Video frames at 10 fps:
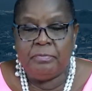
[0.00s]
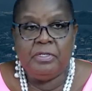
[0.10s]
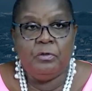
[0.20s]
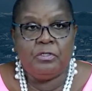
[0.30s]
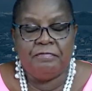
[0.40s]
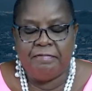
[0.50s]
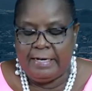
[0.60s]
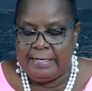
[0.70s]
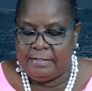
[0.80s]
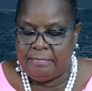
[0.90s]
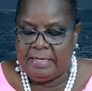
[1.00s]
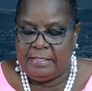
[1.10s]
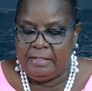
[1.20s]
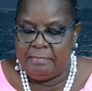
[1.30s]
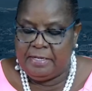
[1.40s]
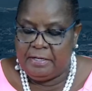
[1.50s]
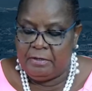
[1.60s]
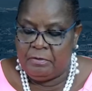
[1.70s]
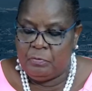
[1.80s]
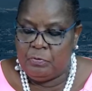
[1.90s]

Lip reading: be notified by email